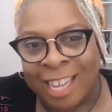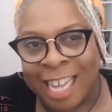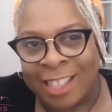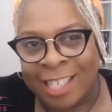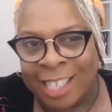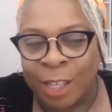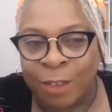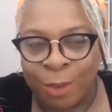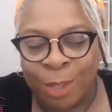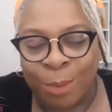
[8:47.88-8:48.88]
there's a
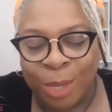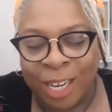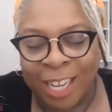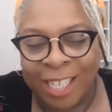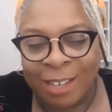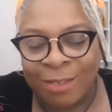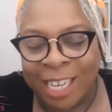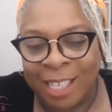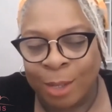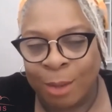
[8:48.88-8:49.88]
difference between an
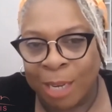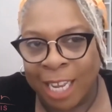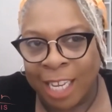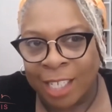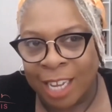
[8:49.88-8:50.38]
anti-racism pledge